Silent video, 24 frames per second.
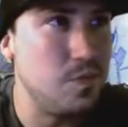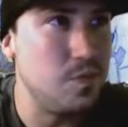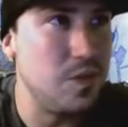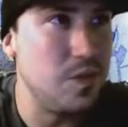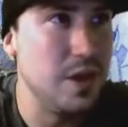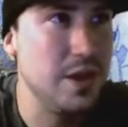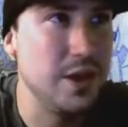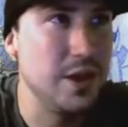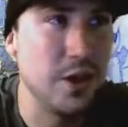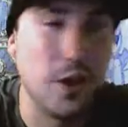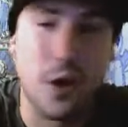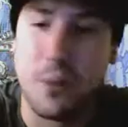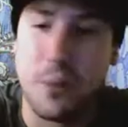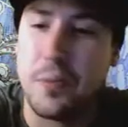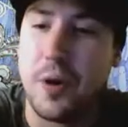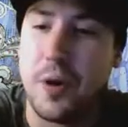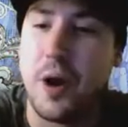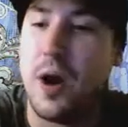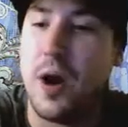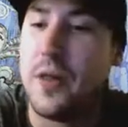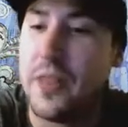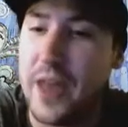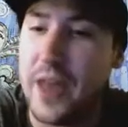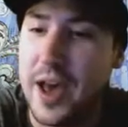
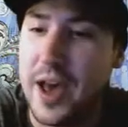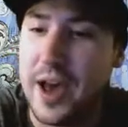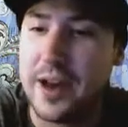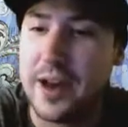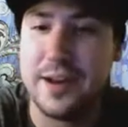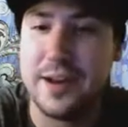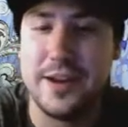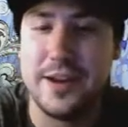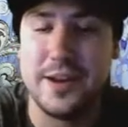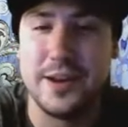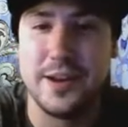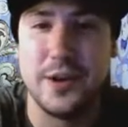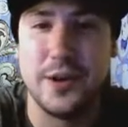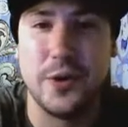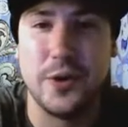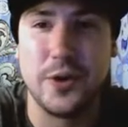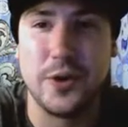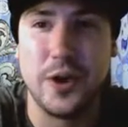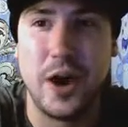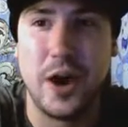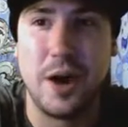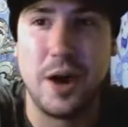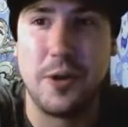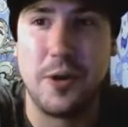that. And,
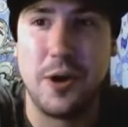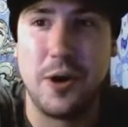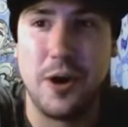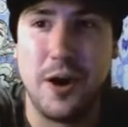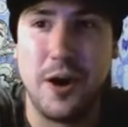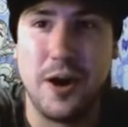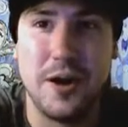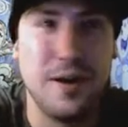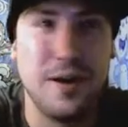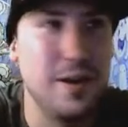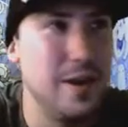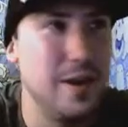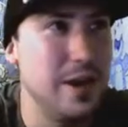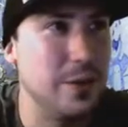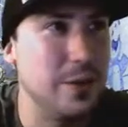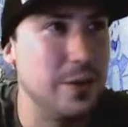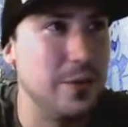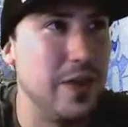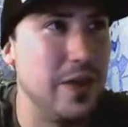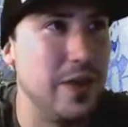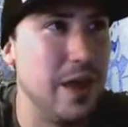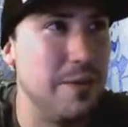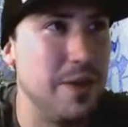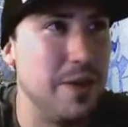Yamaha,
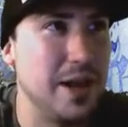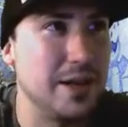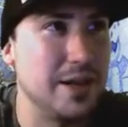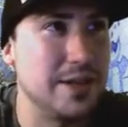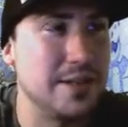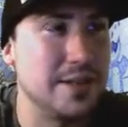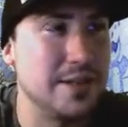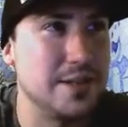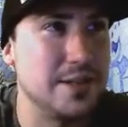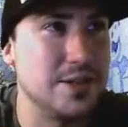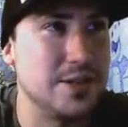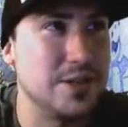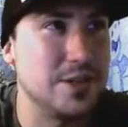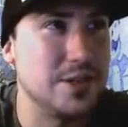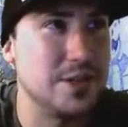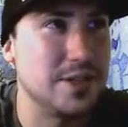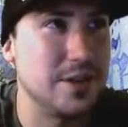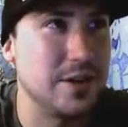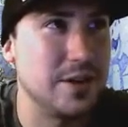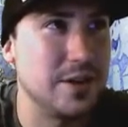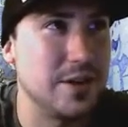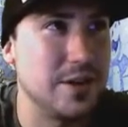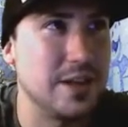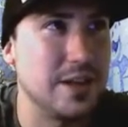when they make decisions
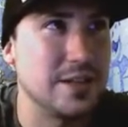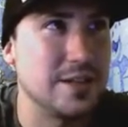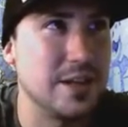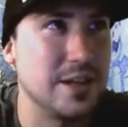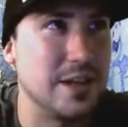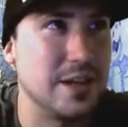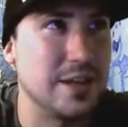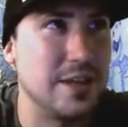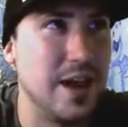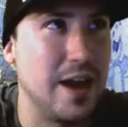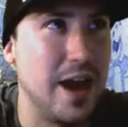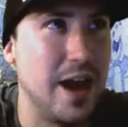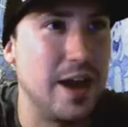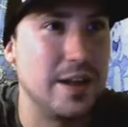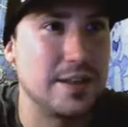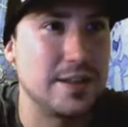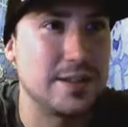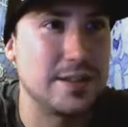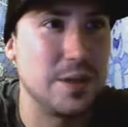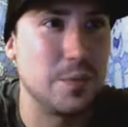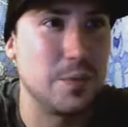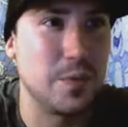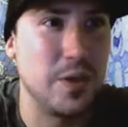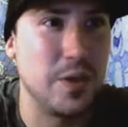on things like that, it's
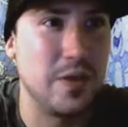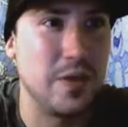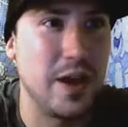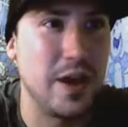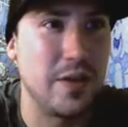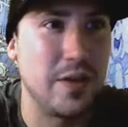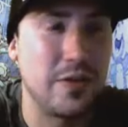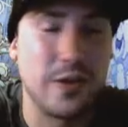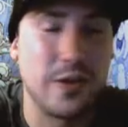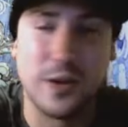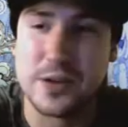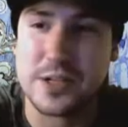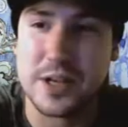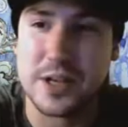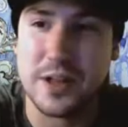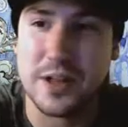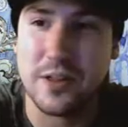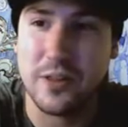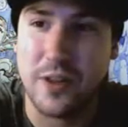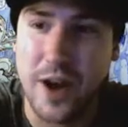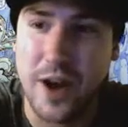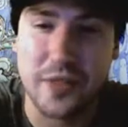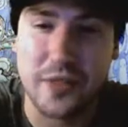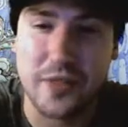something that there's a
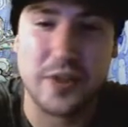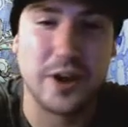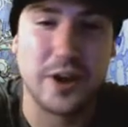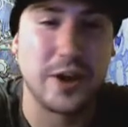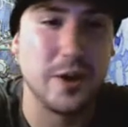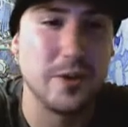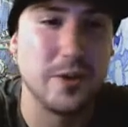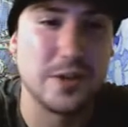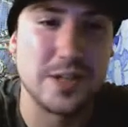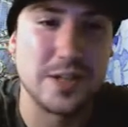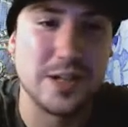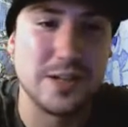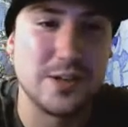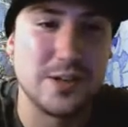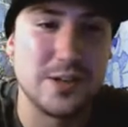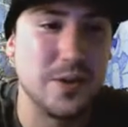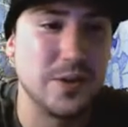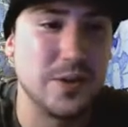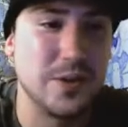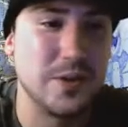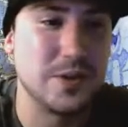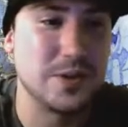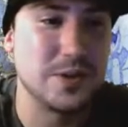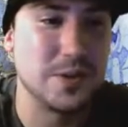lot that goes into
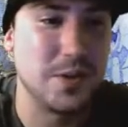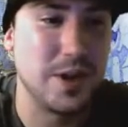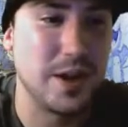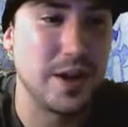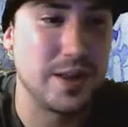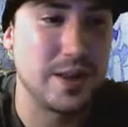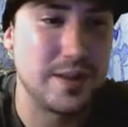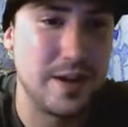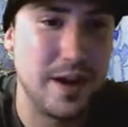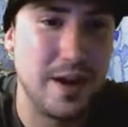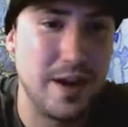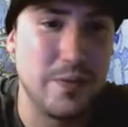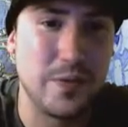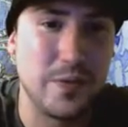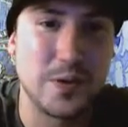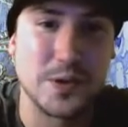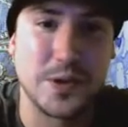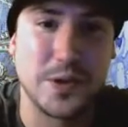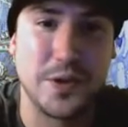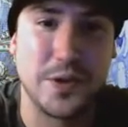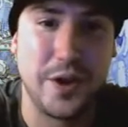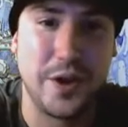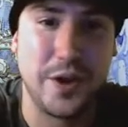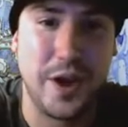it. There's a lot of time,
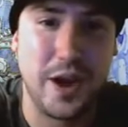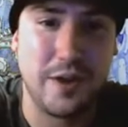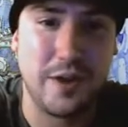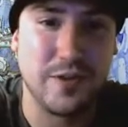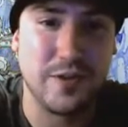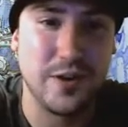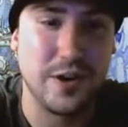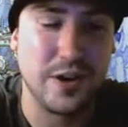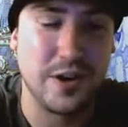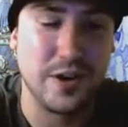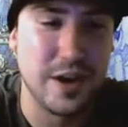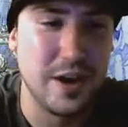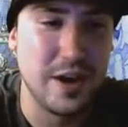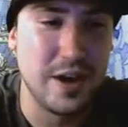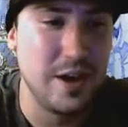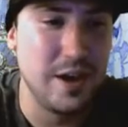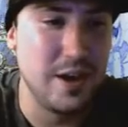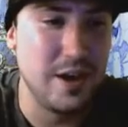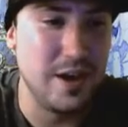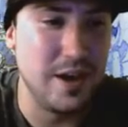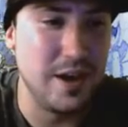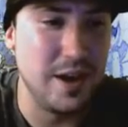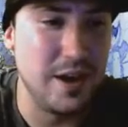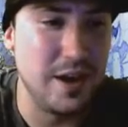there's a lot of effort.
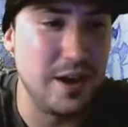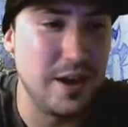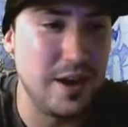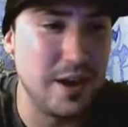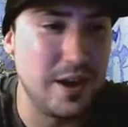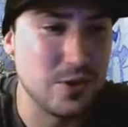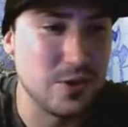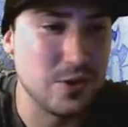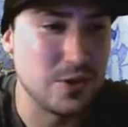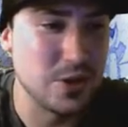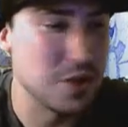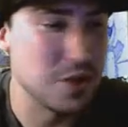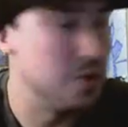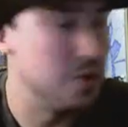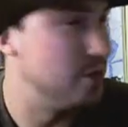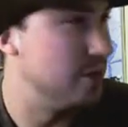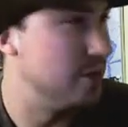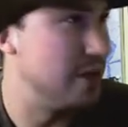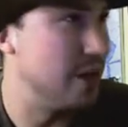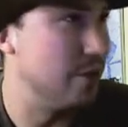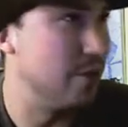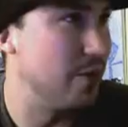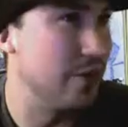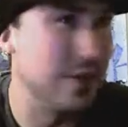And usually when
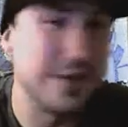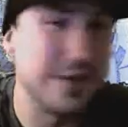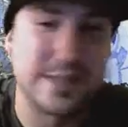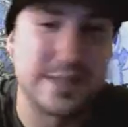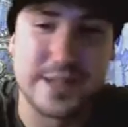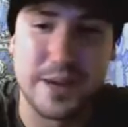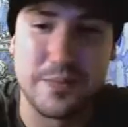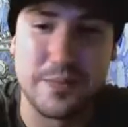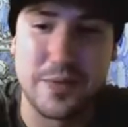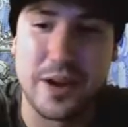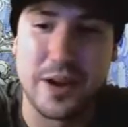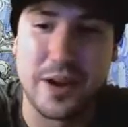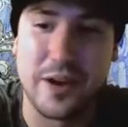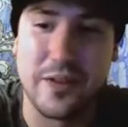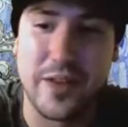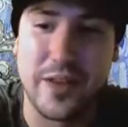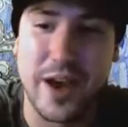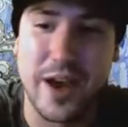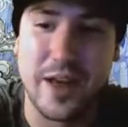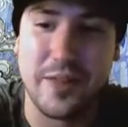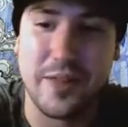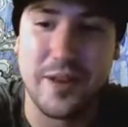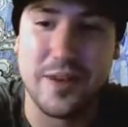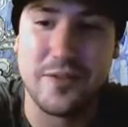they release something on
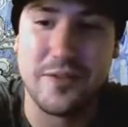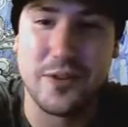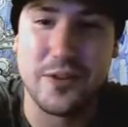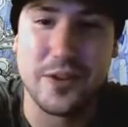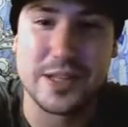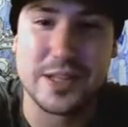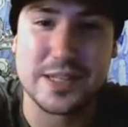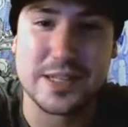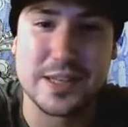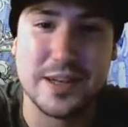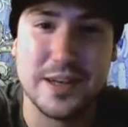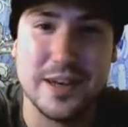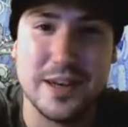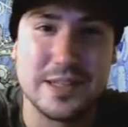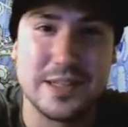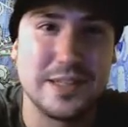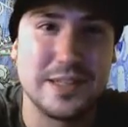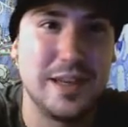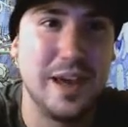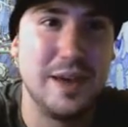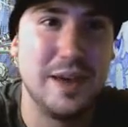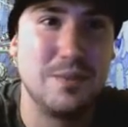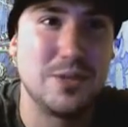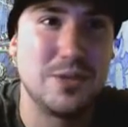that level, it's
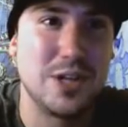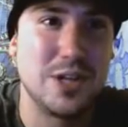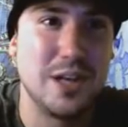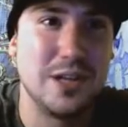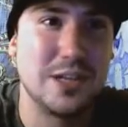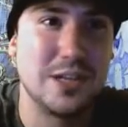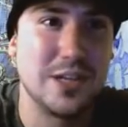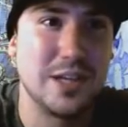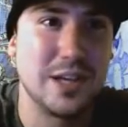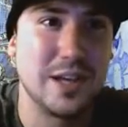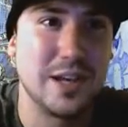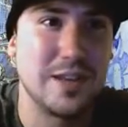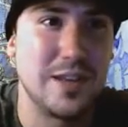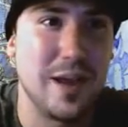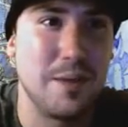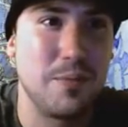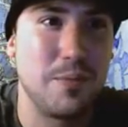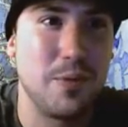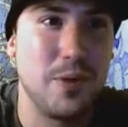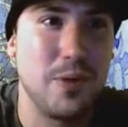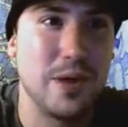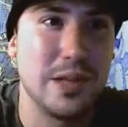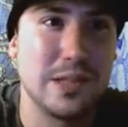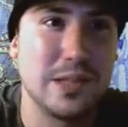game changing at
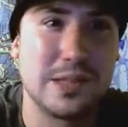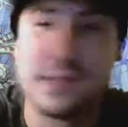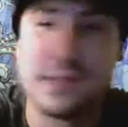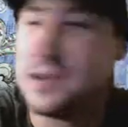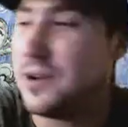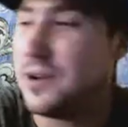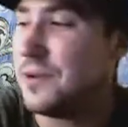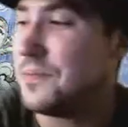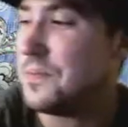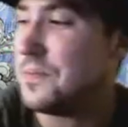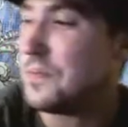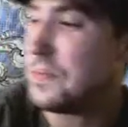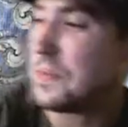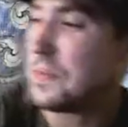that point. So,